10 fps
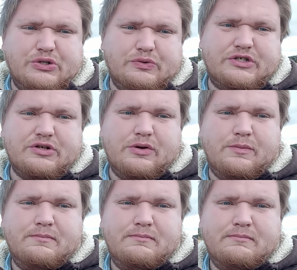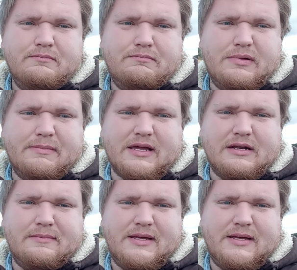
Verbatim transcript: So, be back in a bit.